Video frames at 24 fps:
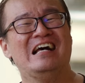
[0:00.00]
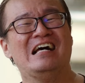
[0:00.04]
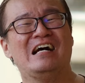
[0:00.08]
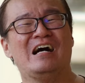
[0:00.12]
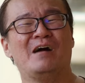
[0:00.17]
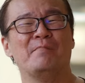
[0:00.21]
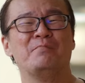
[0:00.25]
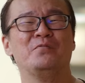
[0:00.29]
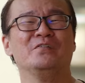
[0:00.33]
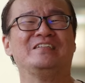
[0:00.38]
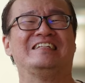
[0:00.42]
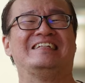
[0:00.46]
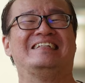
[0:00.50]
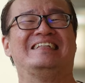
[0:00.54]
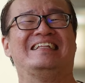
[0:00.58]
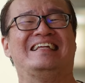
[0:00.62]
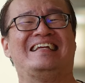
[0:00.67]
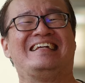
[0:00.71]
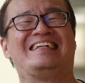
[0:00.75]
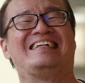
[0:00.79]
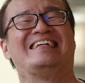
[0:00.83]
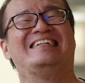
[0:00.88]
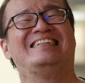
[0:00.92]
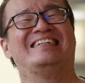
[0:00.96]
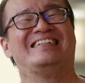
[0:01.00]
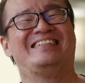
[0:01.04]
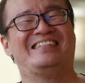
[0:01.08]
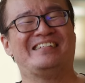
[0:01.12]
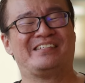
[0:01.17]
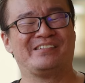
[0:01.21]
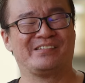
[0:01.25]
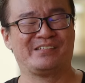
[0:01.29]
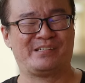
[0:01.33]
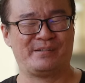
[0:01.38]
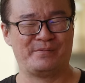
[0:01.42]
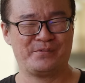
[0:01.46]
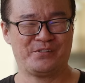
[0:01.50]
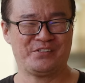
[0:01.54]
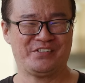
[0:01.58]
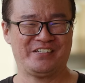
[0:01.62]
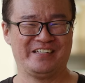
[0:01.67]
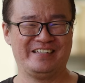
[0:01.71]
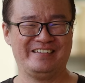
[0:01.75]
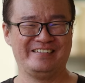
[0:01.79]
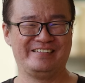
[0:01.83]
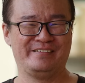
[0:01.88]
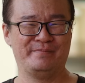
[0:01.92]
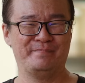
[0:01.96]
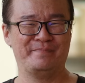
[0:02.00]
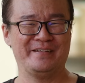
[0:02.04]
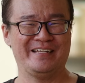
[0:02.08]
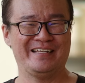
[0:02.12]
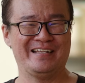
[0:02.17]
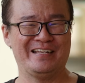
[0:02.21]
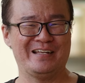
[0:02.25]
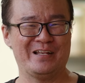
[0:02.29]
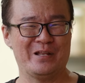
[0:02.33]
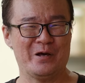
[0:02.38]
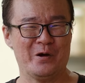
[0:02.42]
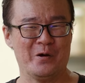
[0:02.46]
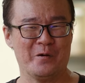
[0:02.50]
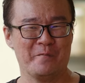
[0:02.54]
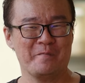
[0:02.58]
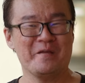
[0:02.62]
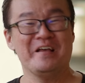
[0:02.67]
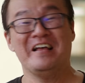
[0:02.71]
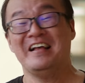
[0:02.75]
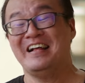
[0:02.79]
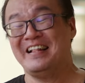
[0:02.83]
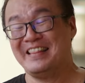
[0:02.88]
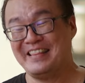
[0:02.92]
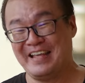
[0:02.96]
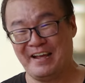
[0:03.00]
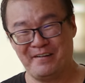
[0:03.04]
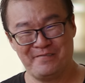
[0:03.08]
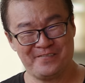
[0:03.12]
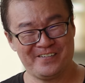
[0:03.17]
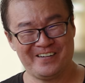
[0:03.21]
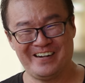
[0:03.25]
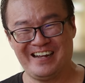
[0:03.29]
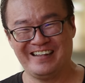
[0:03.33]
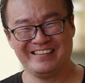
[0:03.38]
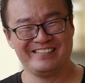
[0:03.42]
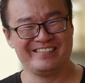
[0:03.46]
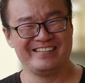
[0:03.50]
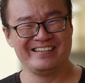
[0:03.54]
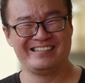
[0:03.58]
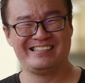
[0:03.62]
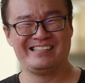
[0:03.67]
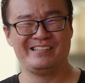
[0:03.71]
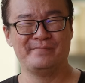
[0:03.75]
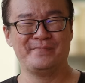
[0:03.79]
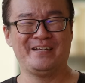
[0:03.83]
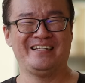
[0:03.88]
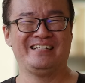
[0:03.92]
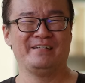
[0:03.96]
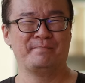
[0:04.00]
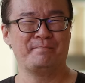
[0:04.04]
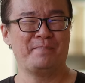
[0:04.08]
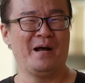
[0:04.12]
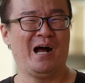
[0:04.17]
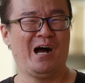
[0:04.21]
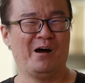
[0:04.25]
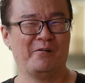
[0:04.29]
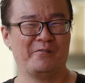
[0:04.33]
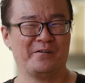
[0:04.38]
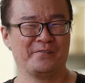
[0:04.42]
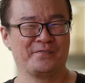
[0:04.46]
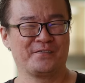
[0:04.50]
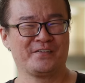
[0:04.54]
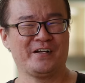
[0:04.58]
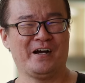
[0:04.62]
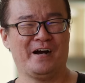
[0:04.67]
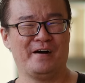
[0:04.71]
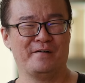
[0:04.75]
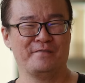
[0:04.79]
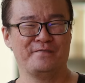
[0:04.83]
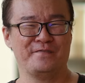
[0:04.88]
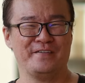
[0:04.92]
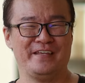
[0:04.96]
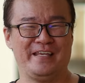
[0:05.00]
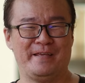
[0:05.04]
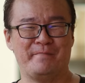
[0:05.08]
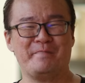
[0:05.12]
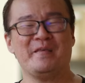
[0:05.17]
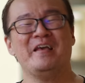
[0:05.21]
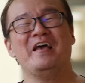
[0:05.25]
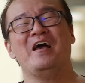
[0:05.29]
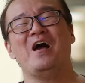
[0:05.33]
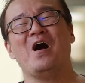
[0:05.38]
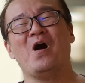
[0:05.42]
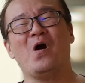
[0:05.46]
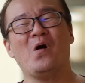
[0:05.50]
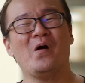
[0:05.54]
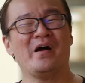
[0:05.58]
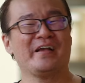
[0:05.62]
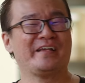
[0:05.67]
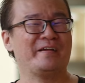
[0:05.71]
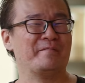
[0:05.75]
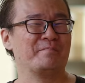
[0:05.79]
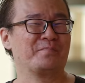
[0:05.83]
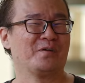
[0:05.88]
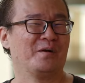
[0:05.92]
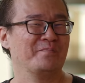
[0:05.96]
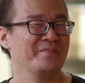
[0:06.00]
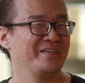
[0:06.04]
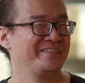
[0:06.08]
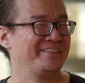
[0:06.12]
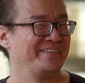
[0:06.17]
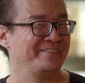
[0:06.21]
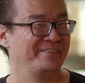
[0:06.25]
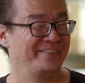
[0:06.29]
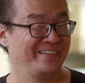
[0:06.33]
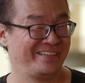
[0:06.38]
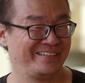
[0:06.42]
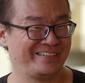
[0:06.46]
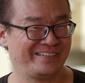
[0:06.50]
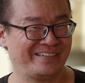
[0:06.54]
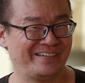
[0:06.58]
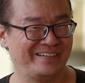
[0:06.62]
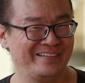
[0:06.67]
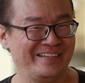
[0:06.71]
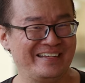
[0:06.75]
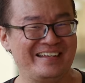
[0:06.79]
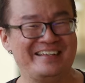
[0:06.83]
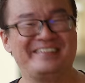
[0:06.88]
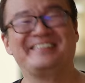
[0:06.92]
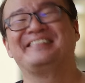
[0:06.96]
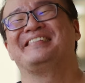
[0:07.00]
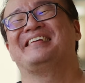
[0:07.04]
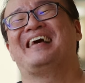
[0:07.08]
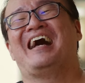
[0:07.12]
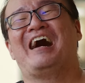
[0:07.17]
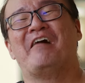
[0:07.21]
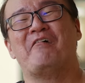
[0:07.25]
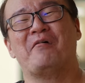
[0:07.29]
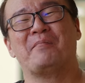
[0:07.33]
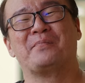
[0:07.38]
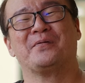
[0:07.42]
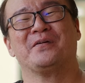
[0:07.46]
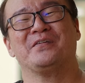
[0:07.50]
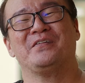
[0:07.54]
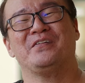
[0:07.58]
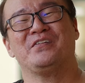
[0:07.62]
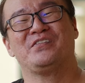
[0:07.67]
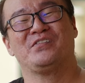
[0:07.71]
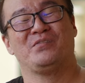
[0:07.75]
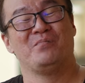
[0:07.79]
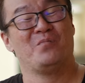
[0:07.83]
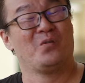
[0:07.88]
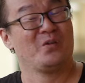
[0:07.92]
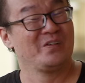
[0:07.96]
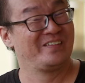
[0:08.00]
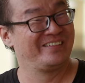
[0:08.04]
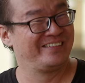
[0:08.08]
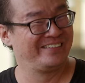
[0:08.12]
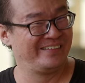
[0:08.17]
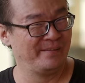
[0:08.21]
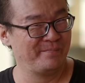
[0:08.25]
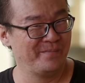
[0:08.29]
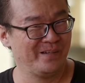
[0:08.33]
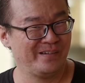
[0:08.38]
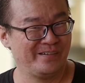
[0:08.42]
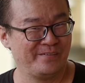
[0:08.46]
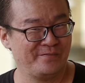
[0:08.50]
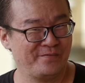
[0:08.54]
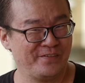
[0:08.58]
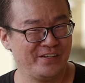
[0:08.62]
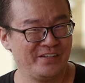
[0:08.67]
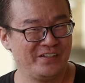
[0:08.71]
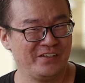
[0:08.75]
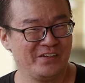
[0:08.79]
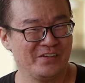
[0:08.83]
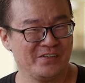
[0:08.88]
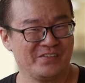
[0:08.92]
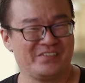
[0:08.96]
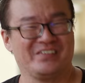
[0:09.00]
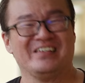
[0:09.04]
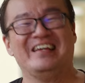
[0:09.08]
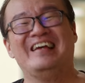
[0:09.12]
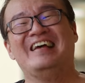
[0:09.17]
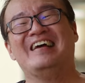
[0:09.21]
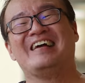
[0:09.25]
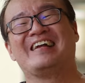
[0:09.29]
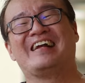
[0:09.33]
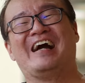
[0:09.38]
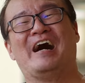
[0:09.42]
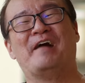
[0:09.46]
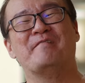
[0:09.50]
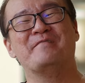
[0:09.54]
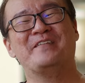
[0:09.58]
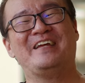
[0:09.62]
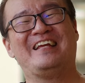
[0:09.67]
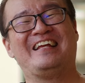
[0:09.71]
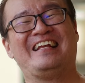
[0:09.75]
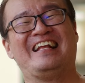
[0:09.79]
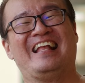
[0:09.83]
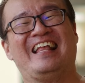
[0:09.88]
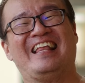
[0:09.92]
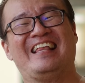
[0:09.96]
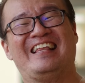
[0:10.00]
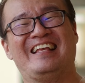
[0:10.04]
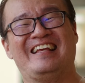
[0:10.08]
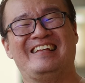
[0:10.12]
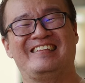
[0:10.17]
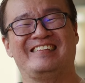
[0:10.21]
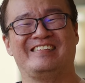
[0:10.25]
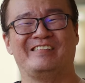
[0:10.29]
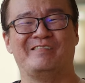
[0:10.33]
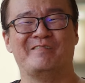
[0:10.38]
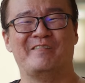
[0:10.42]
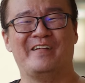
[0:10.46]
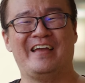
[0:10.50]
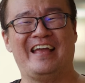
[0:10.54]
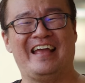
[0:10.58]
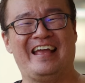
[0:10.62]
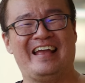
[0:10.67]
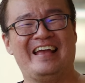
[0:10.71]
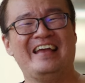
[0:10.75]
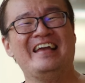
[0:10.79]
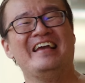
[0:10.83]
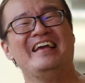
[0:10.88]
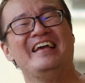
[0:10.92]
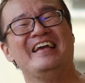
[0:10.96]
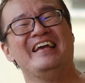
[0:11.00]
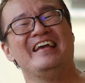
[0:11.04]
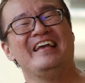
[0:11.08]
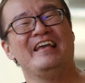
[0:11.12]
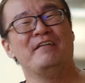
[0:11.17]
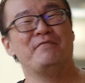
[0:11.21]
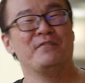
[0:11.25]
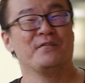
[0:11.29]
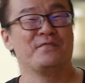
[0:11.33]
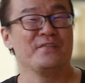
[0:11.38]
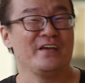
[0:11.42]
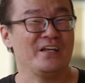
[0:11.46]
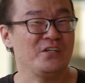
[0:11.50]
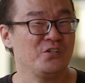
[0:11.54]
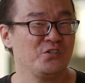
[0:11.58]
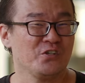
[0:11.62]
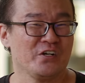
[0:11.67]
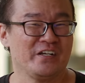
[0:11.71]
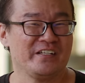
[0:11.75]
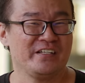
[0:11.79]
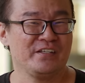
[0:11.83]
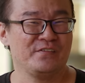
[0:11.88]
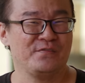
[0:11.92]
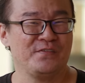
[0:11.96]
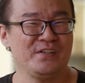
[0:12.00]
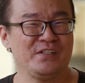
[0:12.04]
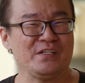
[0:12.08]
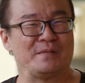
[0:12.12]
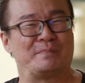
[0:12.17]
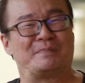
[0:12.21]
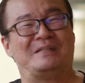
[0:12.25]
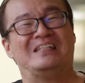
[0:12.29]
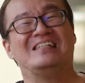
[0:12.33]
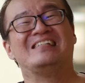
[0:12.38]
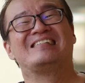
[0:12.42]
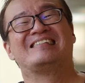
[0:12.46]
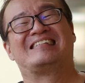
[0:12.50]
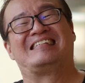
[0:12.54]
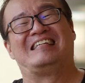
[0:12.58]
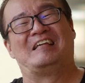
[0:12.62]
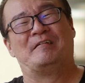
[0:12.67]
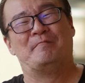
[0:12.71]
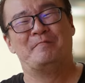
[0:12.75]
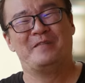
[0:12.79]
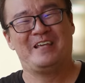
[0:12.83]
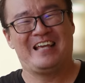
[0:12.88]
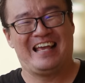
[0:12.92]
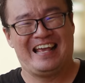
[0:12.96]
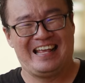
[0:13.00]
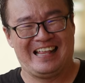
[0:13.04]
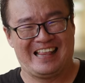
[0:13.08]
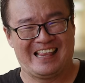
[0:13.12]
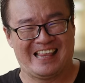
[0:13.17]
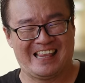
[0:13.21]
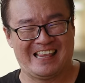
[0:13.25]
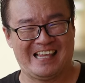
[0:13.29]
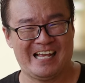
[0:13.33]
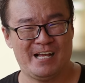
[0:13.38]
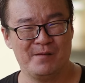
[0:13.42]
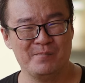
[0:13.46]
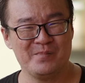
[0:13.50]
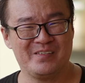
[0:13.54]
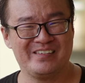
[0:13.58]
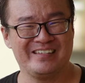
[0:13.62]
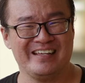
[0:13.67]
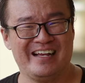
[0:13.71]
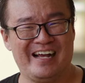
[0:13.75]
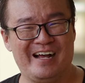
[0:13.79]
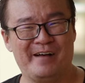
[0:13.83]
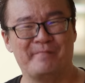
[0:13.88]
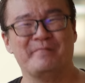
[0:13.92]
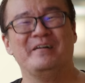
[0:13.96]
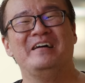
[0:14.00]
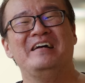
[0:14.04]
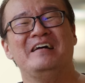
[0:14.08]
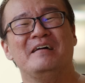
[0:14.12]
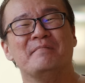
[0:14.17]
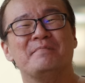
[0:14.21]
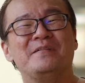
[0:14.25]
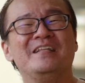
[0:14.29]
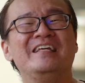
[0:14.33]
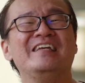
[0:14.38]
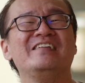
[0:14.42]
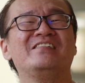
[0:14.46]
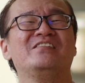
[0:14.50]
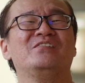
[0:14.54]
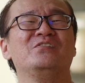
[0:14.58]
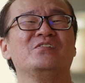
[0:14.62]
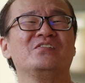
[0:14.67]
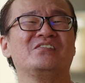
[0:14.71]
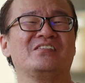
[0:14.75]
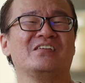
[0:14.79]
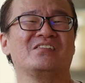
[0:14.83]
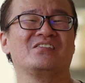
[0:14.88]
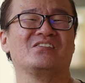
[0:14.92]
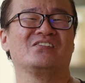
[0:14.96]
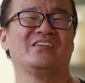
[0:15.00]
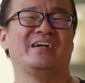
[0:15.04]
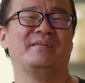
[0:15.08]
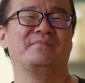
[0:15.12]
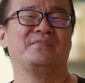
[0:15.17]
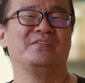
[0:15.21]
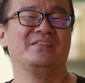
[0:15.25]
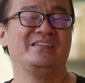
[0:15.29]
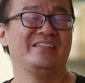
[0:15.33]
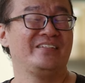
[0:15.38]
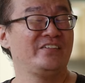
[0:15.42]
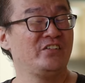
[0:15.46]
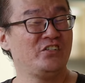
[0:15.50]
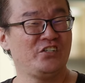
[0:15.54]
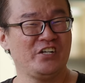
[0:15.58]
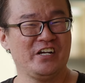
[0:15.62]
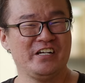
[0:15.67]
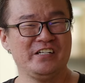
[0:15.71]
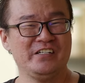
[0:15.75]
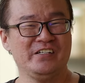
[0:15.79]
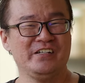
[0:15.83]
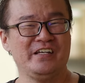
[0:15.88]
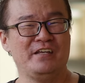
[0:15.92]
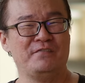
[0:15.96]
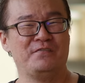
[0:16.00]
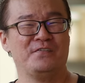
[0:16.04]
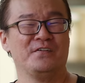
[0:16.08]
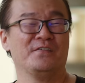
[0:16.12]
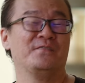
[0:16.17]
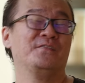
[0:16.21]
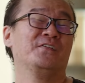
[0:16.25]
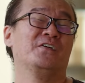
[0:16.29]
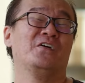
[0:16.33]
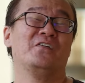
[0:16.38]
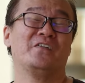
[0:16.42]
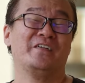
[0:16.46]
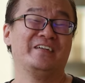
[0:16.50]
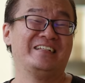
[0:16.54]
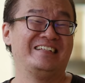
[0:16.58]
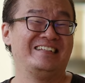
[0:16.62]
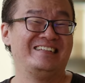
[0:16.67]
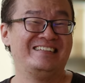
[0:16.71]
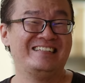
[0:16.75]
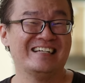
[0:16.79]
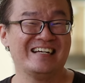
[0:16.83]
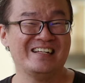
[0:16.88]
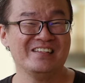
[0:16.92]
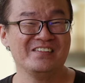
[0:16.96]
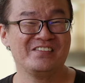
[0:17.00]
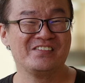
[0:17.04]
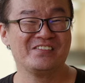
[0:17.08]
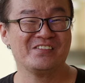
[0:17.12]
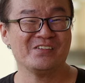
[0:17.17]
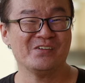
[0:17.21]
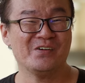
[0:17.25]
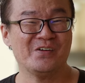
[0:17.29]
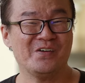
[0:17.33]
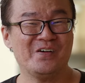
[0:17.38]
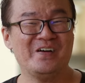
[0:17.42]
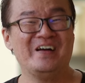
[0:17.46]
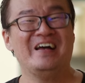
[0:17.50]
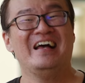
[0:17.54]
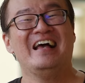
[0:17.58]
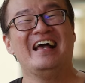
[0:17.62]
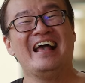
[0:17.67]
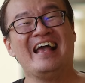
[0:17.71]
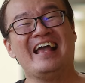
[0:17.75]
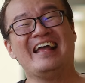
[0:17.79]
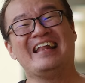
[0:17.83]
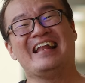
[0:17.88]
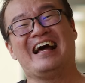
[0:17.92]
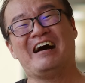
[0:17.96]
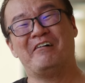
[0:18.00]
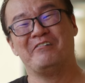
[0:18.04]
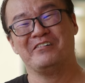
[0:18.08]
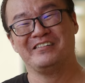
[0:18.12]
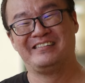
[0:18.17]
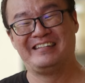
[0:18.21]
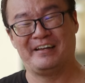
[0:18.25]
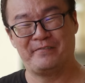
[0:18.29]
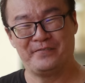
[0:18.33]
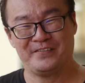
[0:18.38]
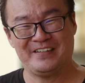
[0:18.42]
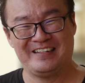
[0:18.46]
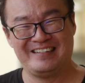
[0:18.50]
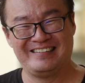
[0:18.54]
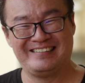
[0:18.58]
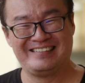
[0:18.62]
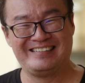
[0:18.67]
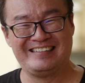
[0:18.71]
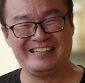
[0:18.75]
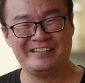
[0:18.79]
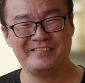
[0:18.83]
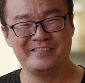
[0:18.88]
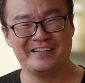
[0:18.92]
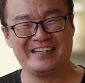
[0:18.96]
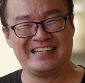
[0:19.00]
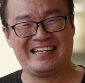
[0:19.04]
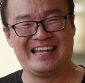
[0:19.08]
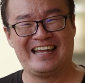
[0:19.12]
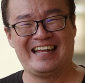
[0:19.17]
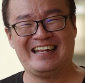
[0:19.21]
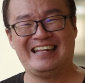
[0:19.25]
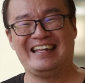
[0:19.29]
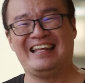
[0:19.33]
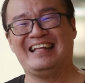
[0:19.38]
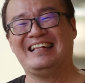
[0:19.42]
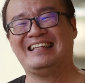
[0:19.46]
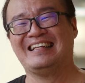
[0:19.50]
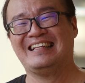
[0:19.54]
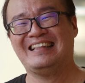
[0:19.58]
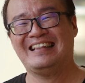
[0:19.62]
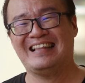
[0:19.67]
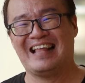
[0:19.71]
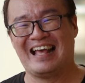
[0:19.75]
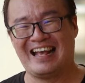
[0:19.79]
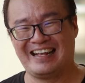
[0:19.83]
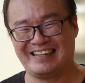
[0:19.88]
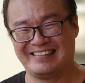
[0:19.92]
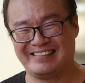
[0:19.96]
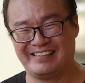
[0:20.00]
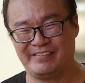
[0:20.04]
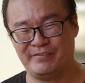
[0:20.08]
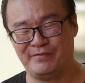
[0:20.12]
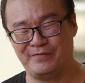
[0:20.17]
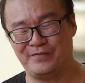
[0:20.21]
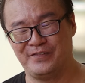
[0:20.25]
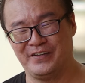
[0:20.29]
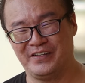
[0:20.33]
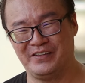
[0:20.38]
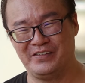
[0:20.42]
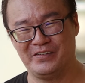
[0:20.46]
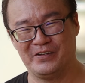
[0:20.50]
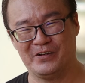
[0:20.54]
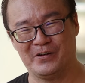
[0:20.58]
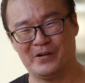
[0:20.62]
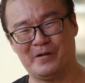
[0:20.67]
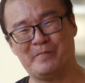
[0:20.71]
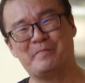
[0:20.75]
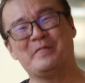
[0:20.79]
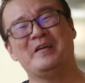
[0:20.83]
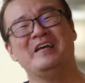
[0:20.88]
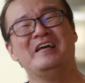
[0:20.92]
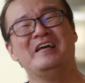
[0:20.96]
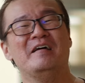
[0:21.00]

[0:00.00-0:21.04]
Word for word: I'll put the link in the descriptions below. Never underestimate the power of coffee. All I can promise in return is I will produce more similar videos coming this way. If you've enjoyed this video, please give me a thumbs up. Please do subscribe to this channel if you have not already done so. And I will definitely see you again in the next video.